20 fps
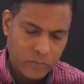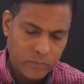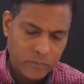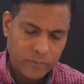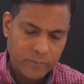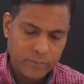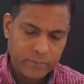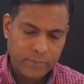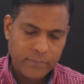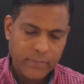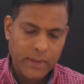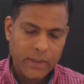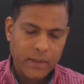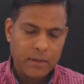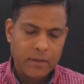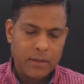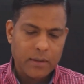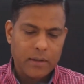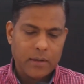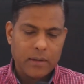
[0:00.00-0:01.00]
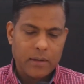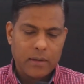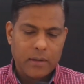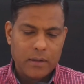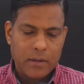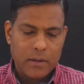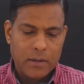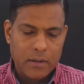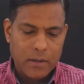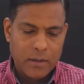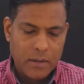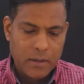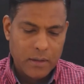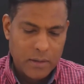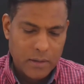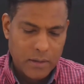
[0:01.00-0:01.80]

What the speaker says: (no one is talking)